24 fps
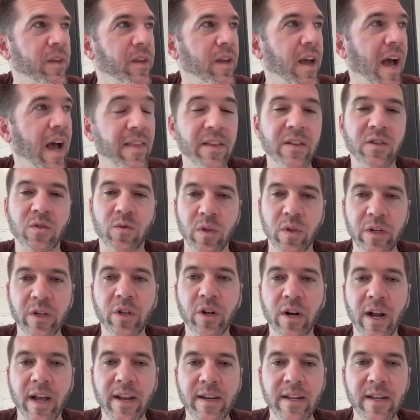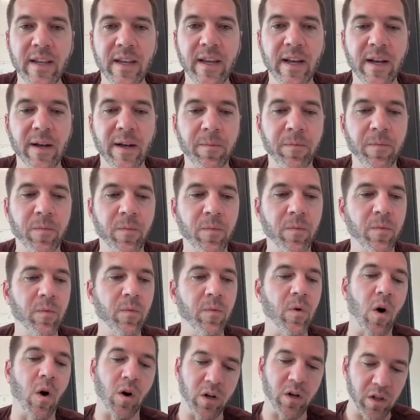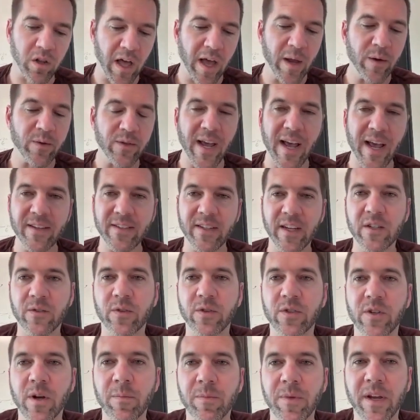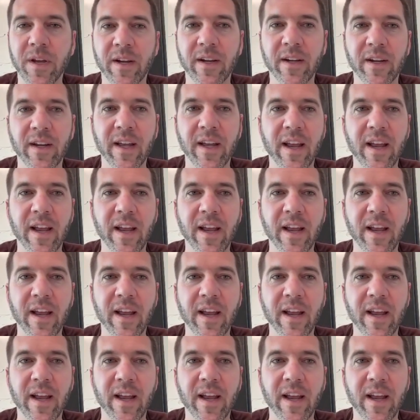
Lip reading: I had this really good idea. Our client was asking us for something,